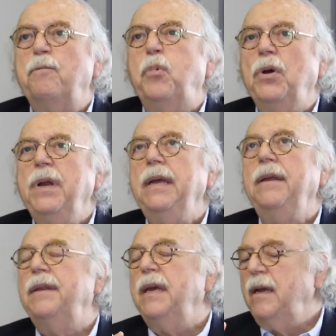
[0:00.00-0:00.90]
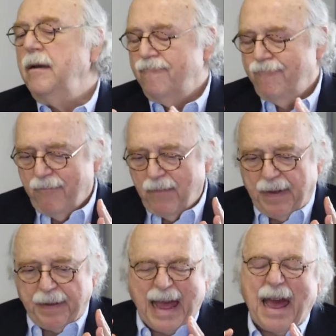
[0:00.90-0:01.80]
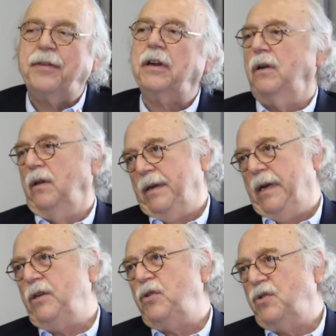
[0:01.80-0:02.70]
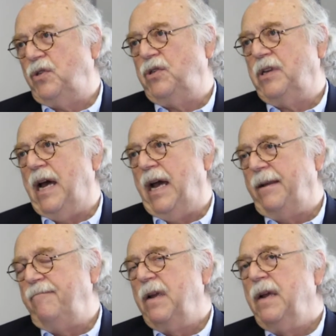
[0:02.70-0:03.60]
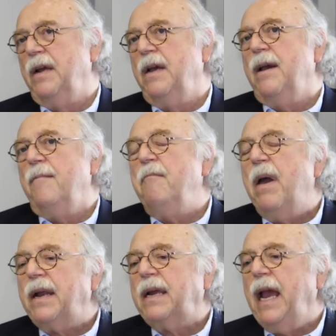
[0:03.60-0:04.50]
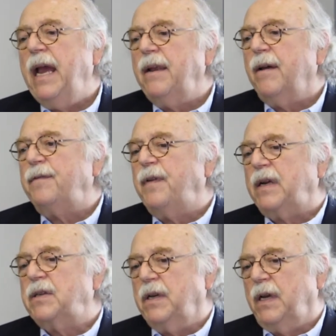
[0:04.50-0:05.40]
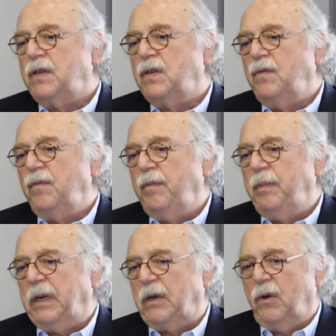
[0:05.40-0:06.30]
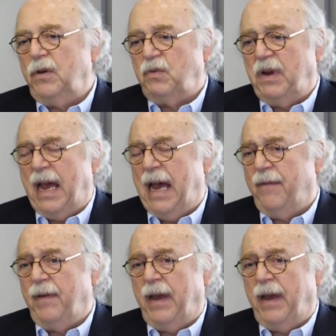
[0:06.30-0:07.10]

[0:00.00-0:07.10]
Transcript: Putting the ethical issues aside, Medicaid affects us because we have